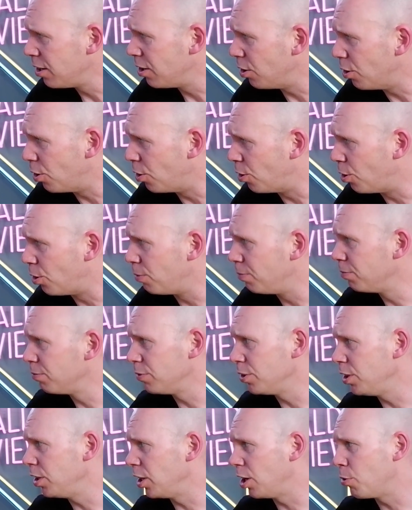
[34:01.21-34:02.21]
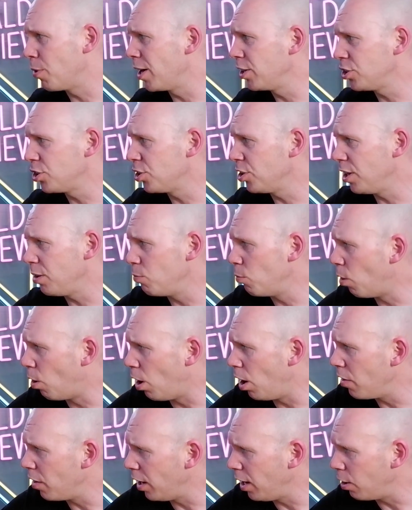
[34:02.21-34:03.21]
or you're questioning
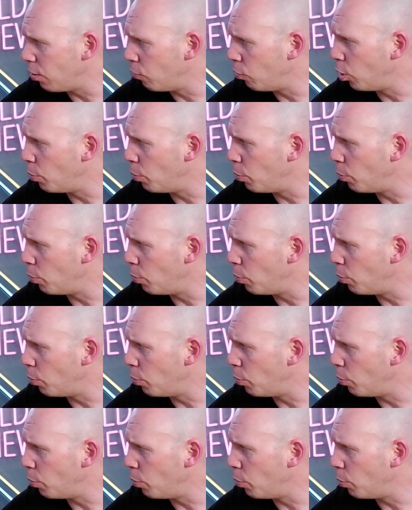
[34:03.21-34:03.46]
why the little